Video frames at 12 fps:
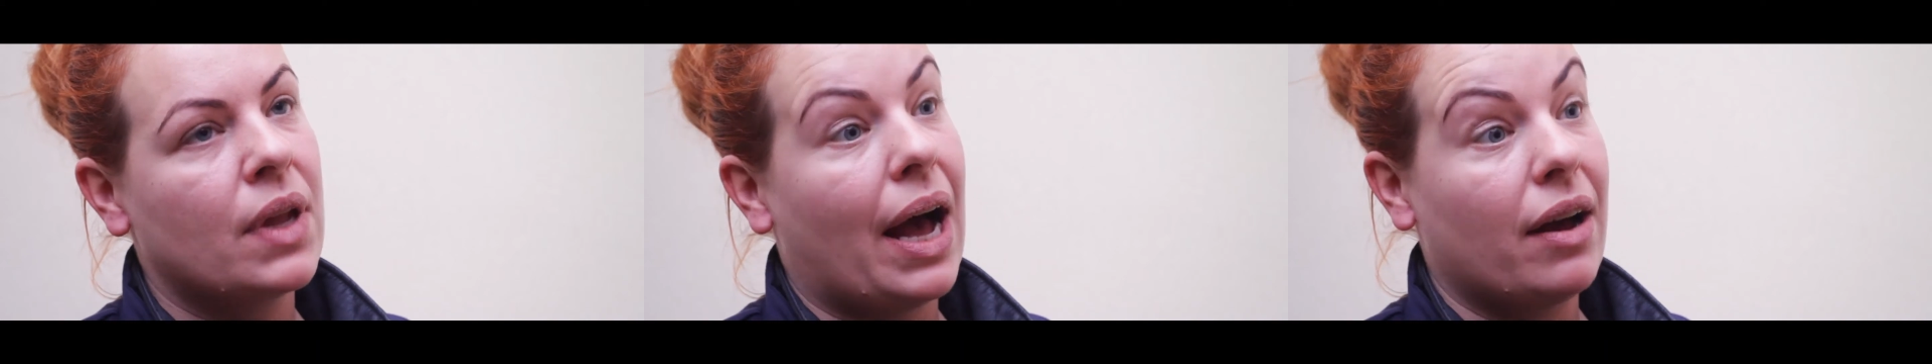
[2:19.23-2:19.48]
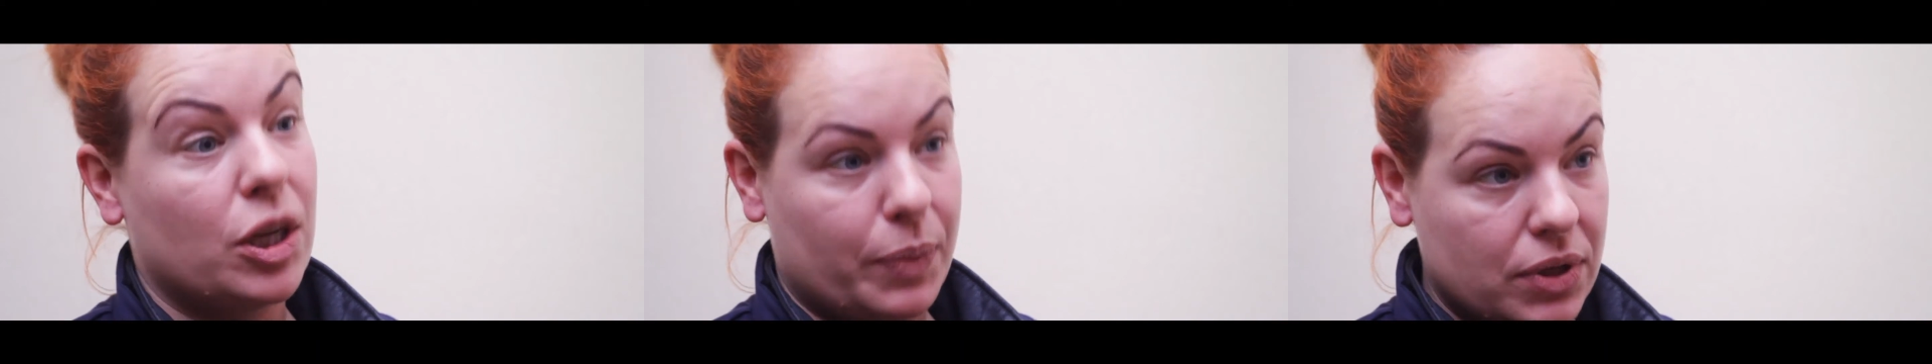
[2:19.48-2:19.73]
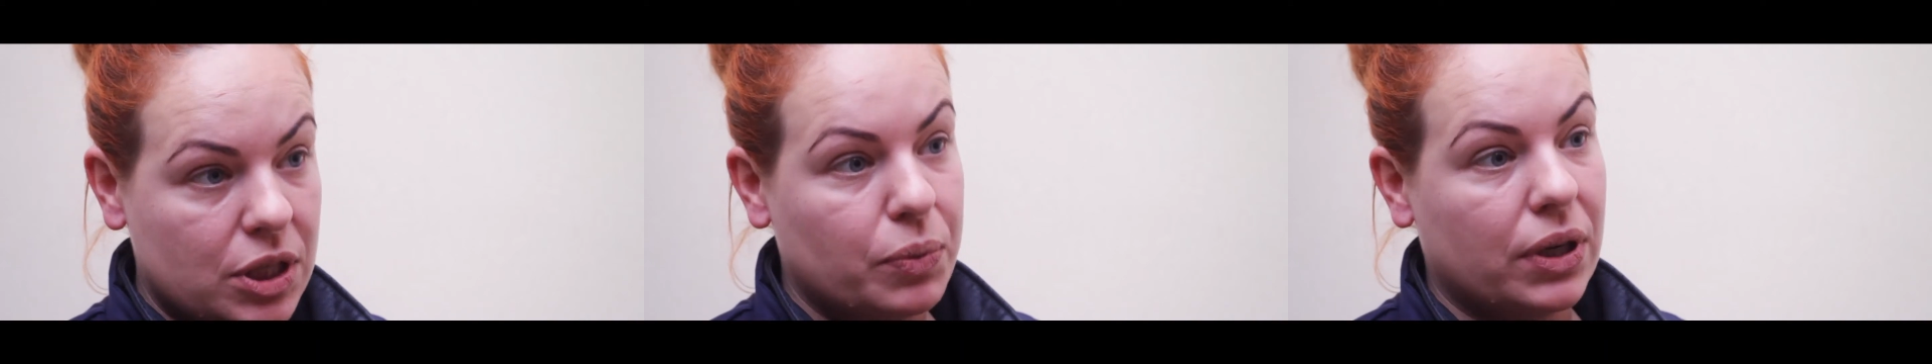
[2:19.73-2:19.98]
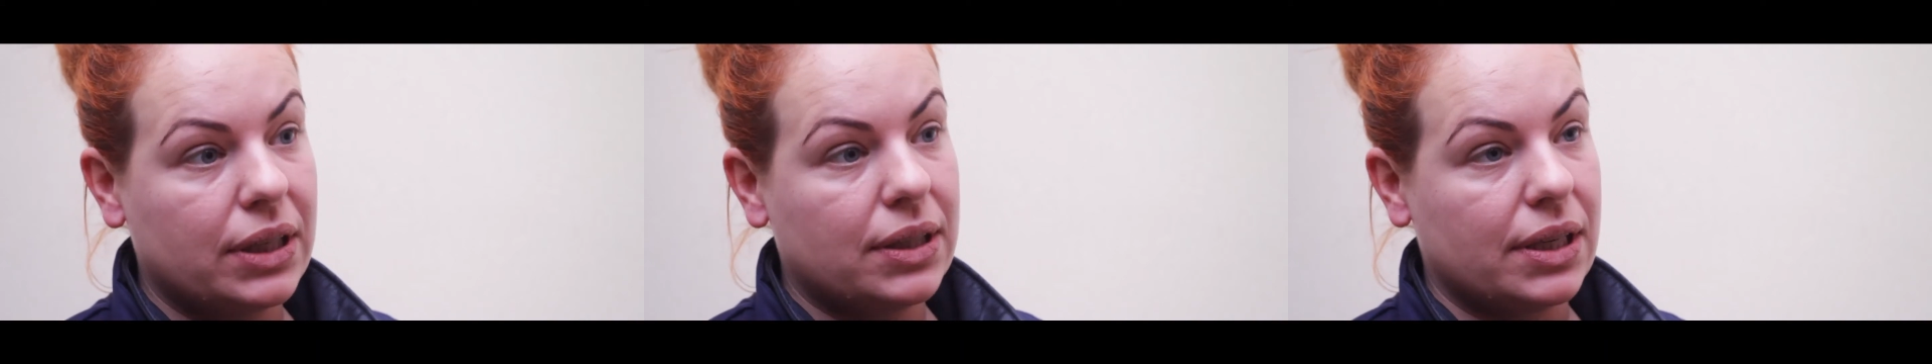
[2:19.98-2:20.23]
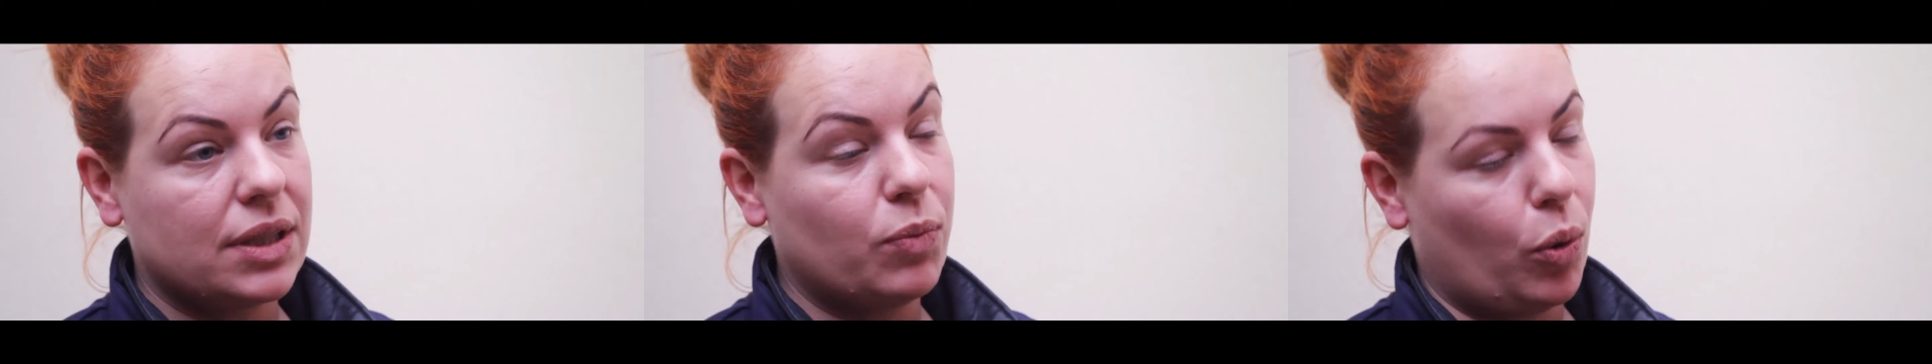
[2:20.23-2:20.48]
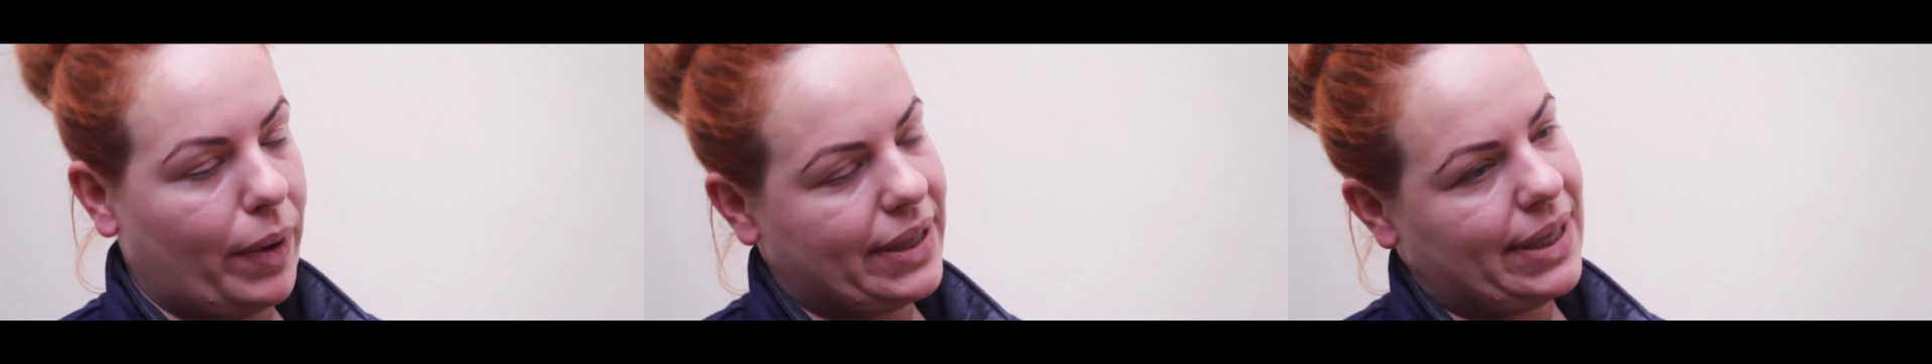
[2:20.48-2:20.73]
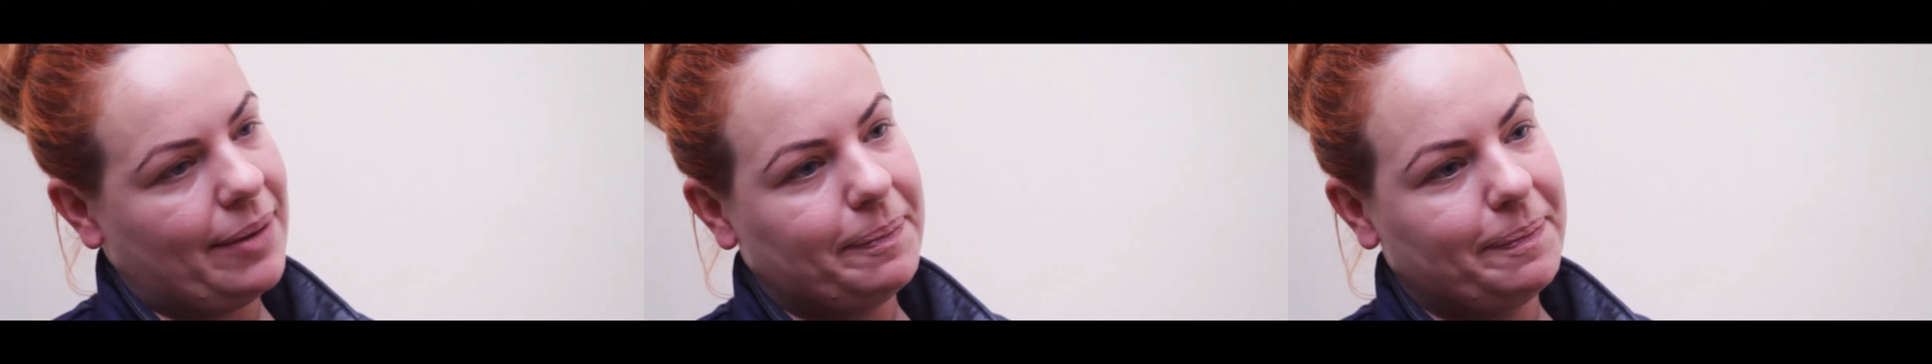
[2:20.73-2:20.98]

responsibilities more better.